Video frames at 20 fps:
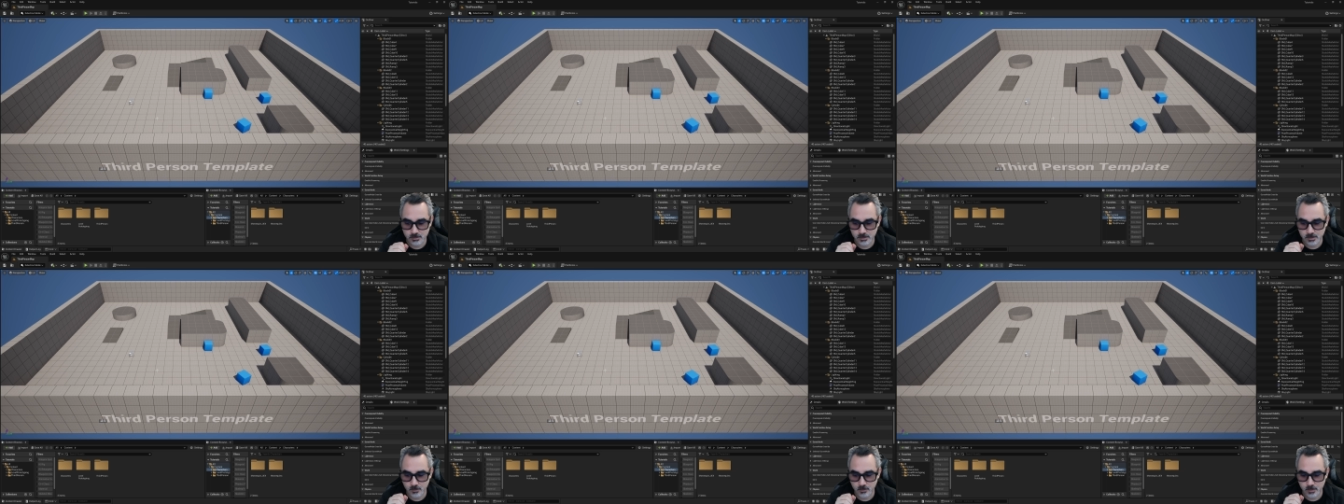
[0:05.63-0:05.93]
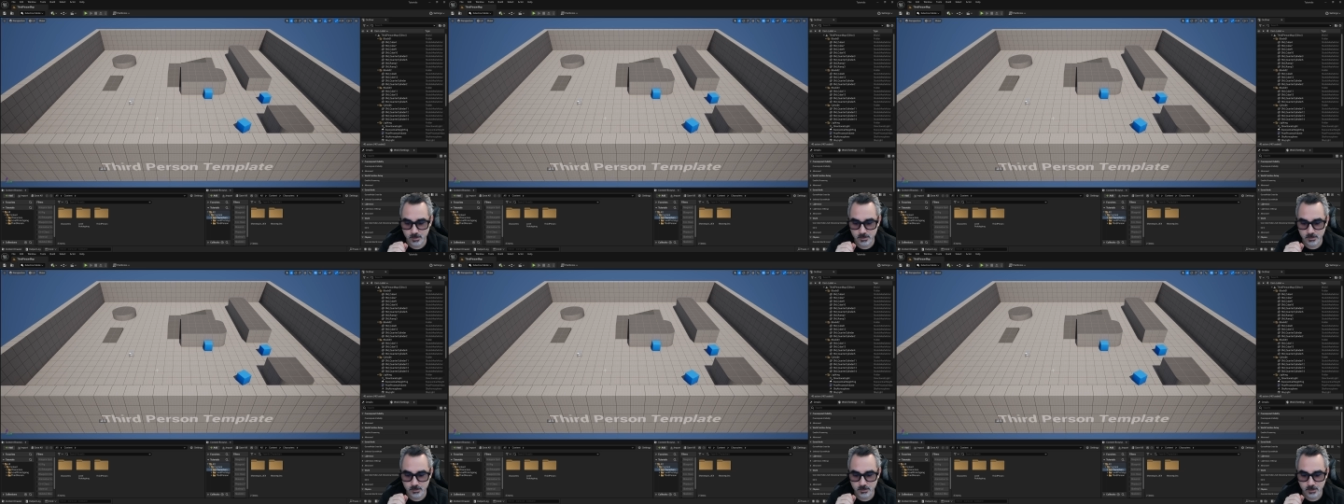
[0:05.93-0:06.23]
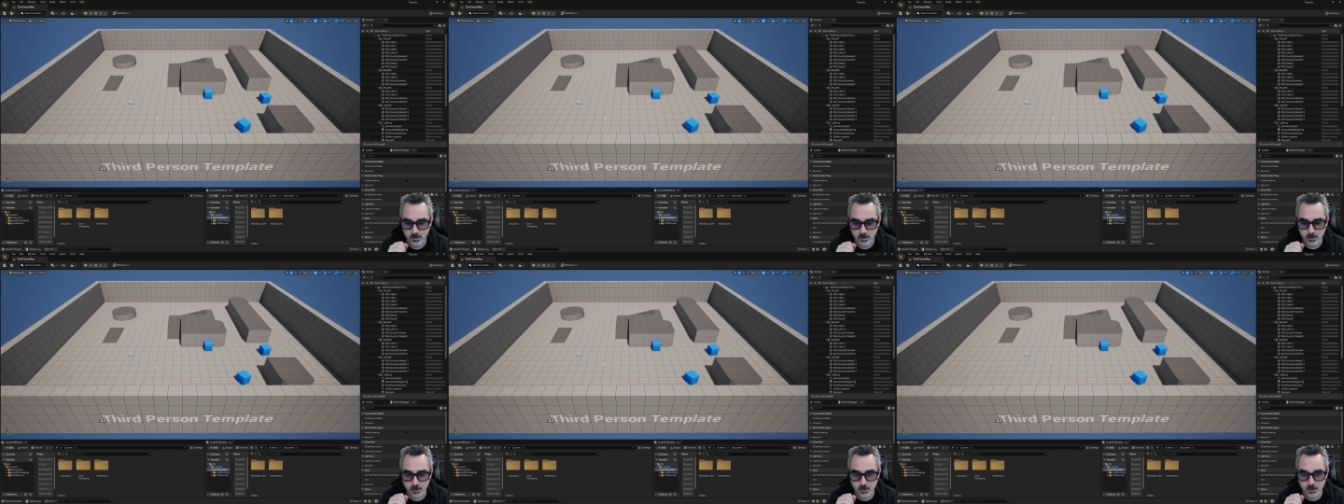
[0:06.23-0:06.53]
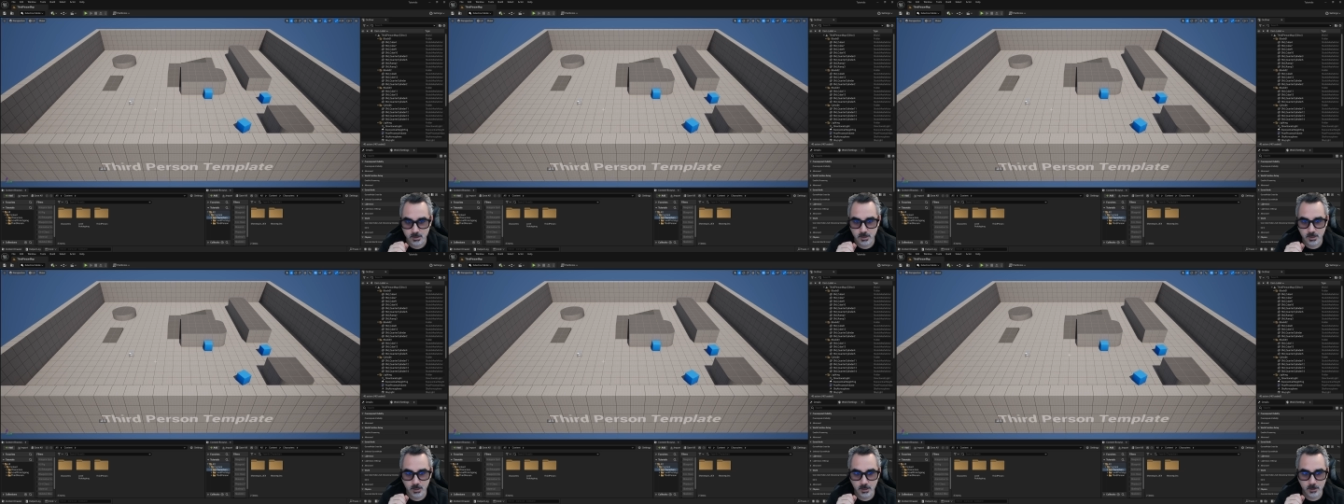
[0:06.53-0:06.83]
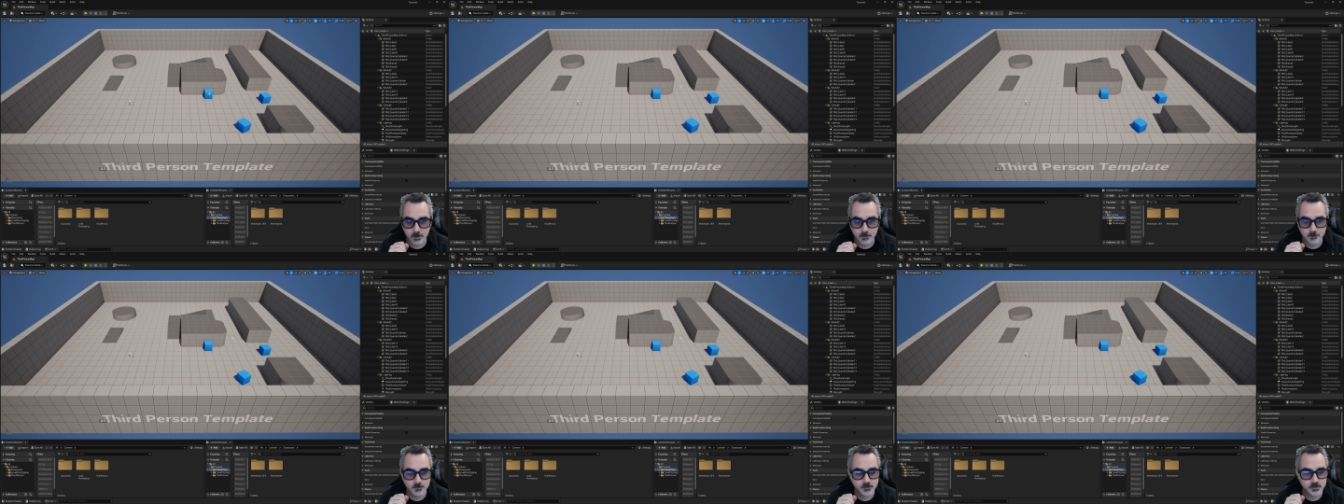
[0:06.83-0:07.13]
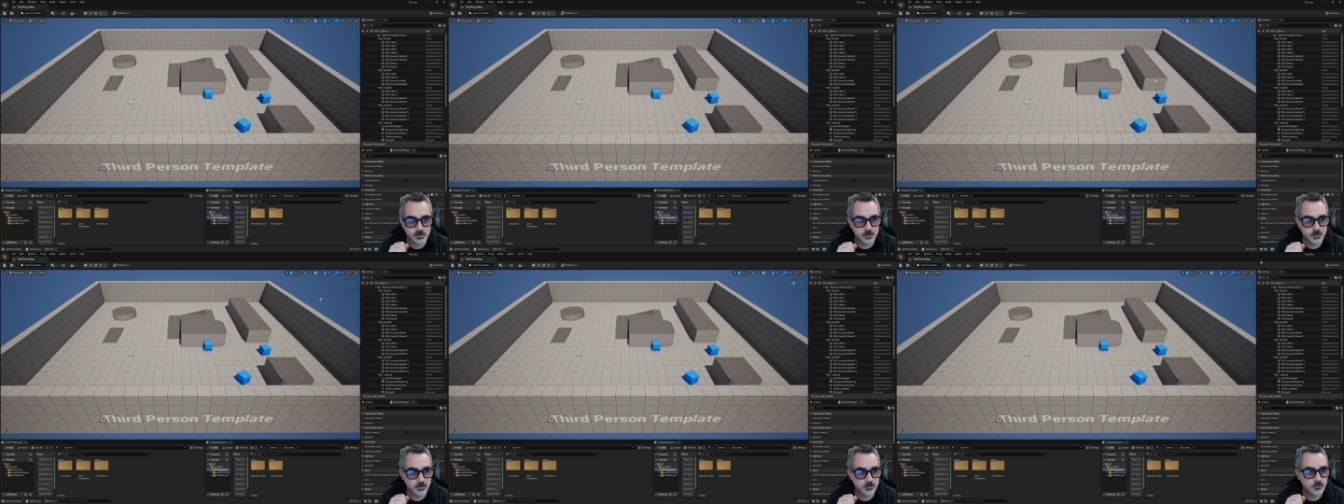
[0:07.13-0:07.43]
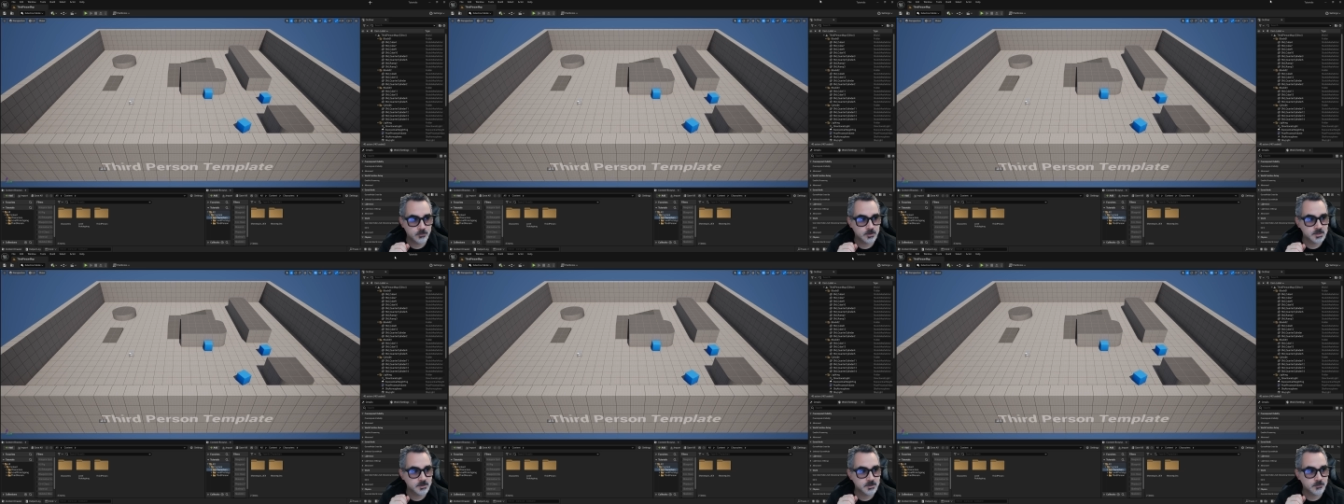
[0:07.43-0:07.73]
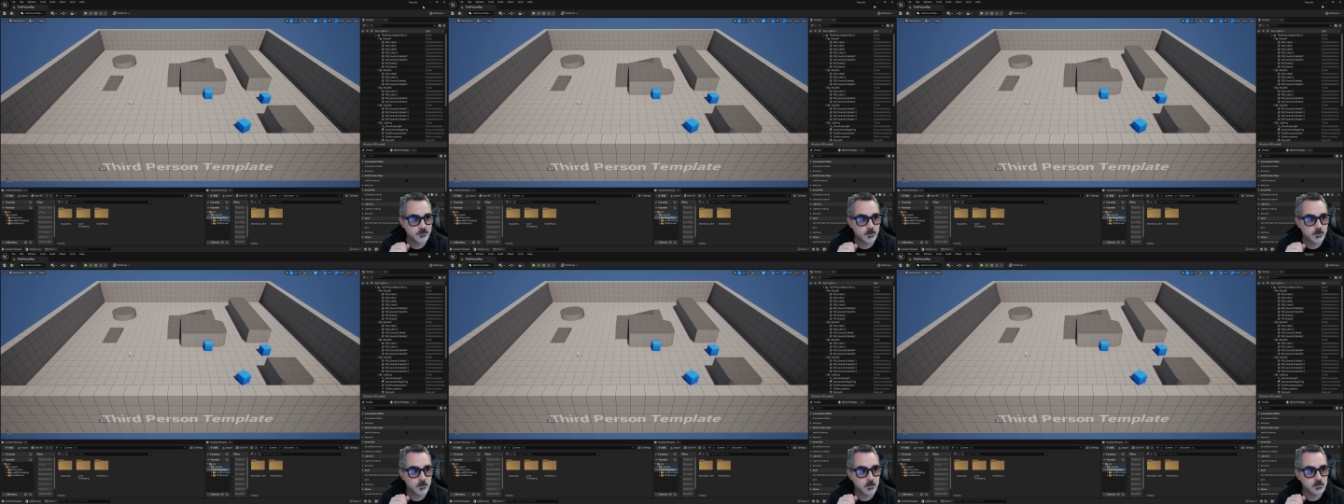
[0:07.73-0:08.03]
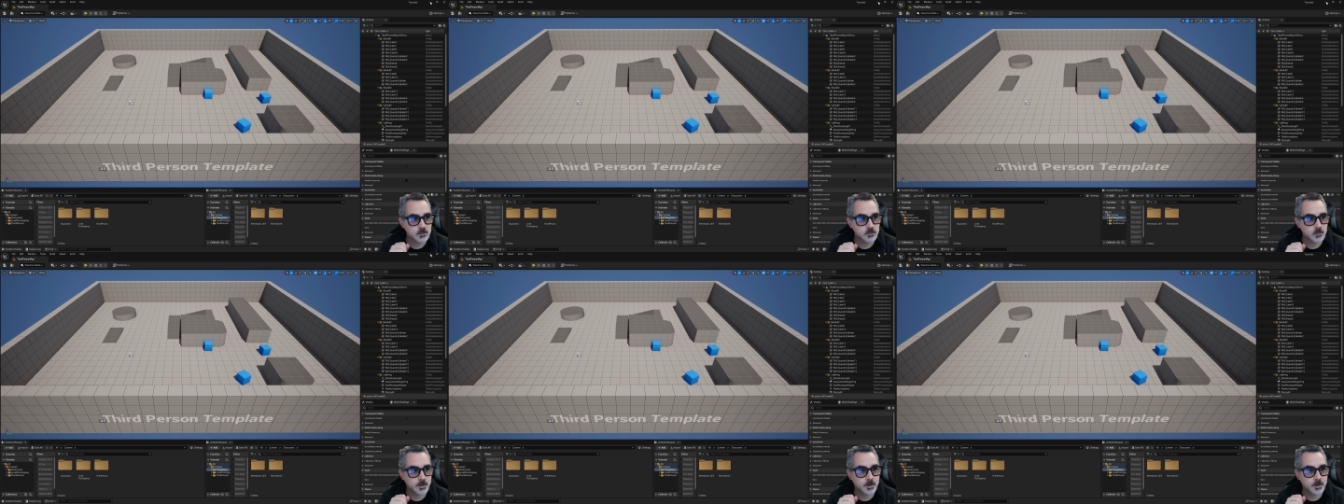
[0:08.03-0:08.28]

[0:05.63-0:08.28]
all in one. So first and foremost,